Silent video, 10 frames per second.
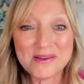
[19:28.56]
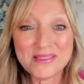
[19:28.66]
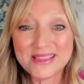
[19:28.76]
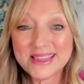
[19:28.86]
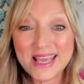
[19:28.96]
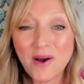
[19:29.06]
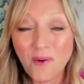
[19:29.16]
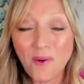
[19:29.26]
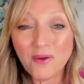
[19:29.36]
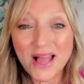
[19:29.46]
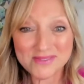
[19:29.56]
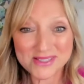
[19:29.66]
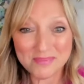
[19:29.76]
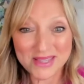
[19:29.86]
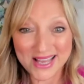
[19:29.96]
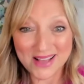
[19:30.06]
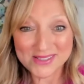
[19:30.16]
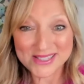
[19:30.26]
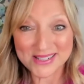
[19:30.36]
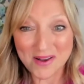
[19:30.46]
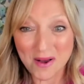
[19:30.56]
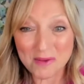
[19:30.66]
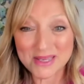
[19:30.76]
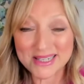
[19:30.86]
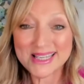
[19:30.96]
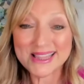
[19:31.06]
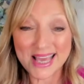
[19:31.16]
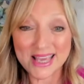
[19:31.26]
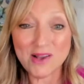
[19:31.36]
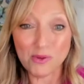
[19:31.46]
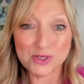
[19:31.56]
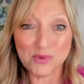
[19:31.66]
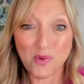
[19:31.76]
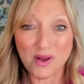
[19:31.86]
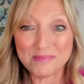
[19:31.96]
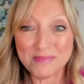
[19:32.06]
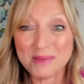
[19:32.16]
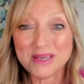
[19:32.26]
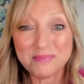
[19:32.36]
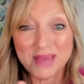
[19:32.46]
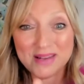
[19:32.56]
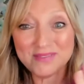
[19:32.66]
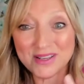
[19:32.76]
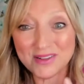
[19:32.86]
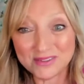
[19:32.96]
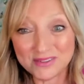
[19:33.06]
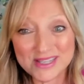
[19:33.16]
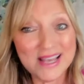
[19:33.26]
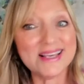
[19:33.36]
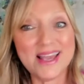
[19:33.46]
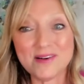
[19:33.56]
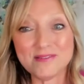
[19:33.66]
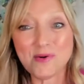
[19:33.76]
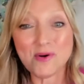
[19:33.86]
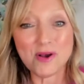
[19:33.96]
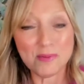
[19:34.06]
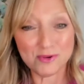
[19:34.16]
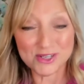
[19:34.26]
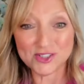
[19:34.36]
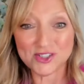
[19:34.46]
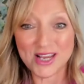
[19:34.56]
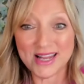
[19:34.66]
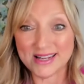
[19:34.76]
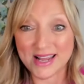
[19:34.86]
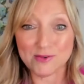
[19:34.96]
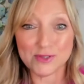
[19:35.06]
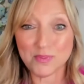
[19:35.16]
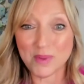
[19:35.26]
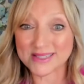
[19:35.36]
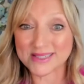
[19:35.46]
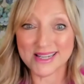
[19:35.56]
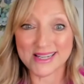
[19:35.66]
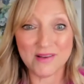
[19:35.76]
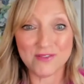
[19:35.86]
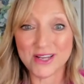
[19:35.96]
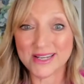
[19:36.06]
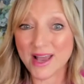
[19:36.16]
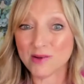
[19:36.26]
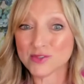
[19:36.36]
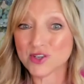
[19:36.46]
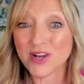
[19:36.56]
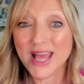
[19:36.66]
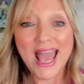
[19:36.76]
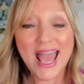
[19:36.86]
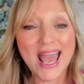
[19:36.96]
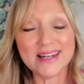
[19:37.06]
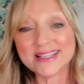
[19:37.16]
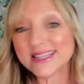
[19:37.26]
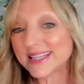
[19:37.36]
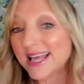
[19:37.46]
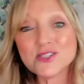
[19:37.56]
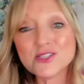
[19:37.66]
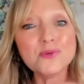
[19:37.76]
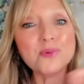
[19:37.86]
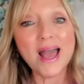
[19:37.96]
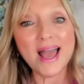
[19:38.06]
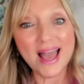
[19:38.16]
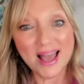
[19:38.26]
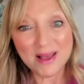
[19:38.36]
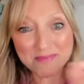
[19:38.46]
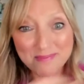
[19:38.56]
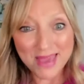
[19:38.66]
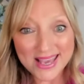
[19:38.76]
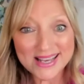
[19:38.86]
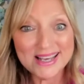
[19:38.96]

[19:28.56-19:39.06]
they all have something else in common. They also want to be made feel cared for, appreciated, and respected in every encounter. And unless you make